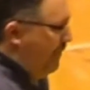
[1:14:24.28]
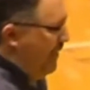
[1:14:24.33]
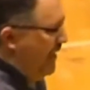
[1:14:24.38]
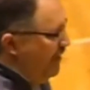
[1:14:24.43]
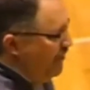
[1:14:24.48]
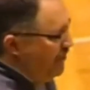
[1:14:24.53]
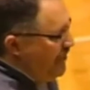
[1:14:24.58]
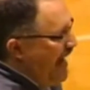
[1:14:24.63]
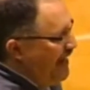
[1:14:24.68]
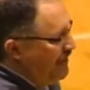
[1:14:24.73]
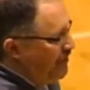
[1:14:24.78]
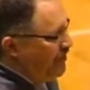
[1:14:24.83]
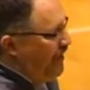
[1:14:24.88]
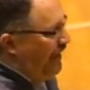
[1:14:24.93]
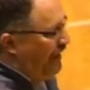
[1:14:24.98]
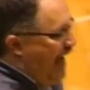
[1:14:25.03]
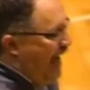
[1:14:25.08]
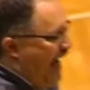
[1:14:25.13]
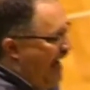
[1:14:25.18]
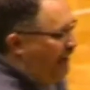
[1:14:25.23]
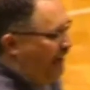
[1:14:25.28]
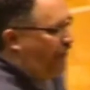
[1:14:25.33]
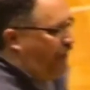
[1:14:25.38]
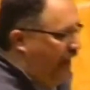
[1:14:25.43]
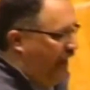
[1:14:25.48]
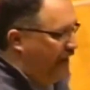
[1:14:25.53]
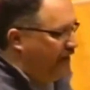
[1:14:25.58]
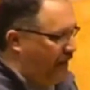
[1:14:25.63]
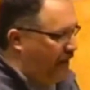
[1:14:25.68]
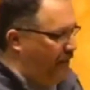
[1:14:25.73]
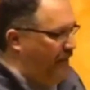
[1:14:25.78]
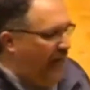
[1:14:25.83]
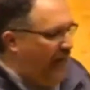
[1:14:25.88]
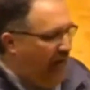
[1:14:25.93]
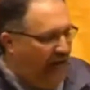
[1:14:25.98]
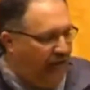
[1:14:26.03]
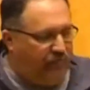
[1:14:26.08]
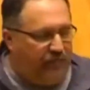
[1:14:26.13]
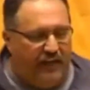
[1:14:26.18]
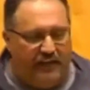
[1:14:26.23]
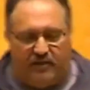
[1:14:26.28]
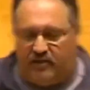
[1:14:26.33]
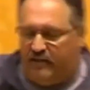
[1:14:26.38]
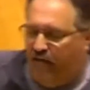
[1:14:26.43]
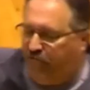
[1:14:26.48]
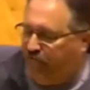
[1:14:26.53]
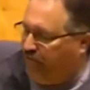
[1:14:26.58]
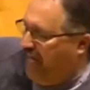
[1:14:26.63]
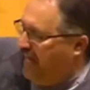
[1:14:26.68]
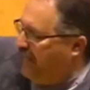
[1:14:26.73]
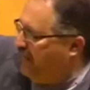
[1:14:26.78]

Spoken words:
there's actually a lot of things. I mean, I think stuff like